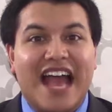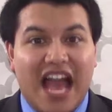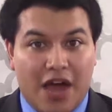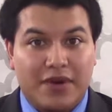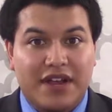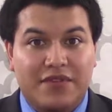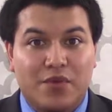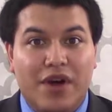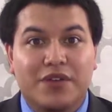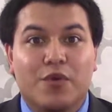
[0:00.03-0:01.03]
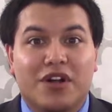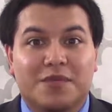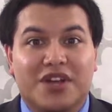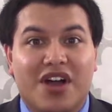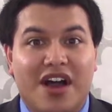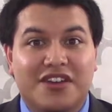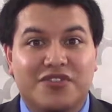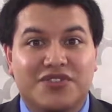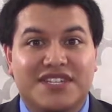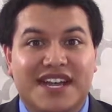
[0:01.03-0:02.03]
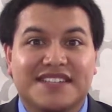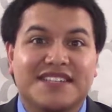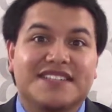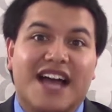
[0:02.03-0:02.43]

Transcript: Howdy everyone, welcome to Con News Texas.